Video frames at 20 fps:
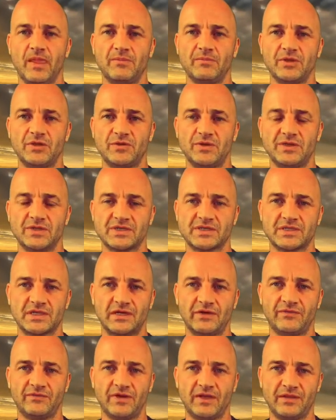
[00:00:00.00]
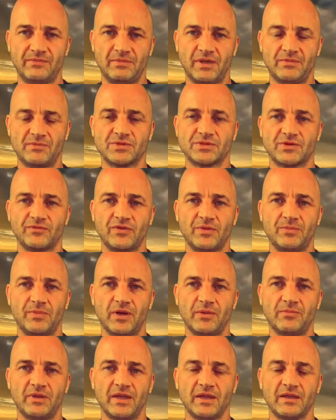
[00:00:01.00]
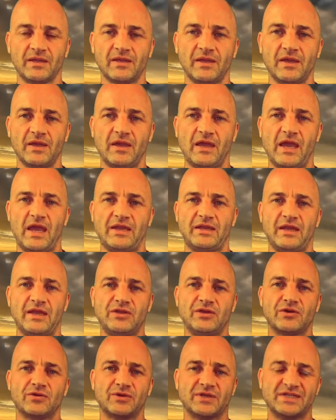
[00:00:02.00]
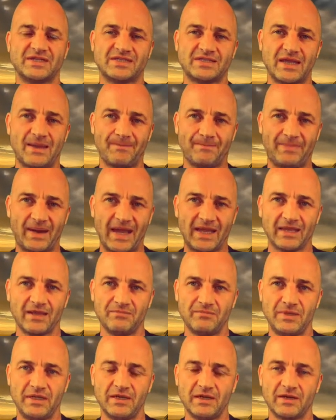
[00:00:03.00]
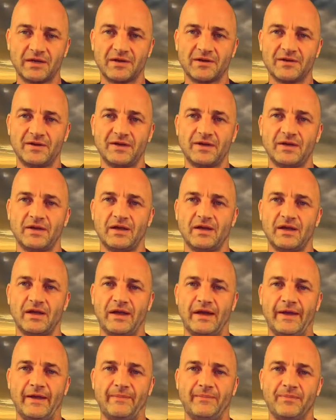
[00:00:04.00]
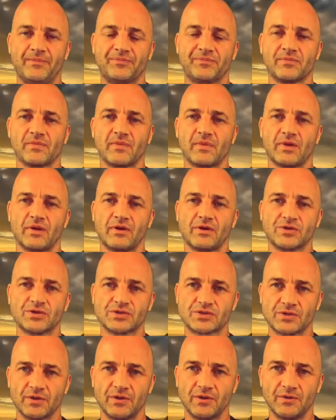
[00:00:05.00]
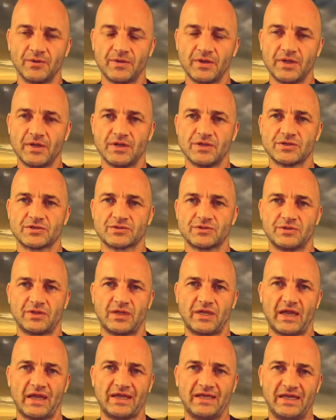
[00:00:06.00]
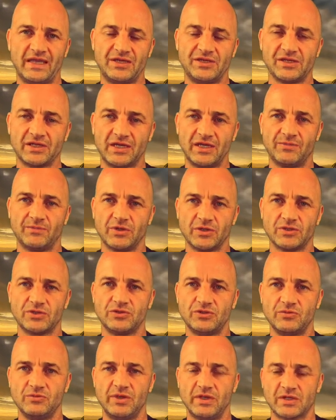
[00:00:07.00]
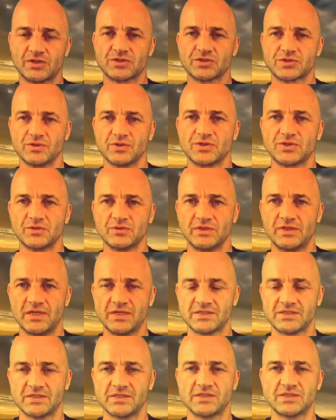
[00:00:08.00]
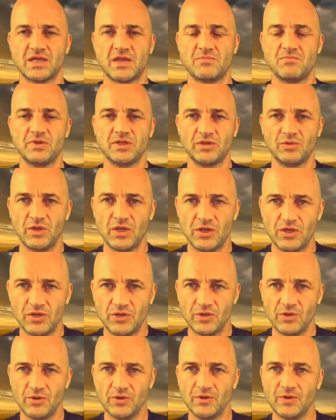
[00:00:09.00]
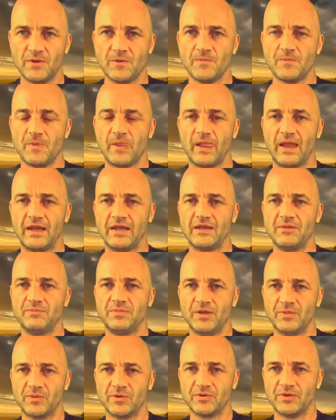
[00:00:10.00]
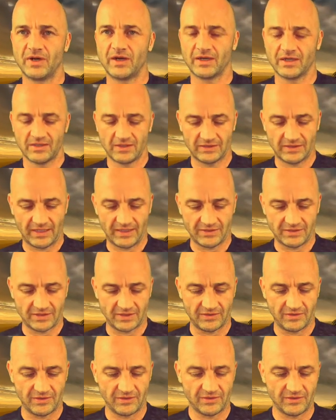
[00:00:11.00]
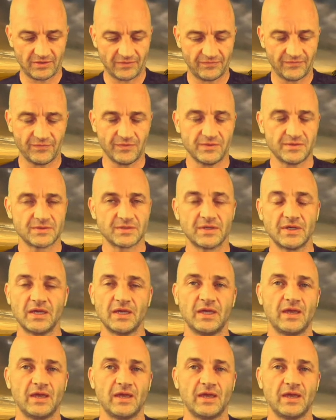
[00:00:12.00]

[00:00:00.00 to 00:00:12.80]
between yourself and the members of the public. And then you're going to step back a meter or so that again you're keeping a 2 meter social distance in between you and the people that are collecting their food.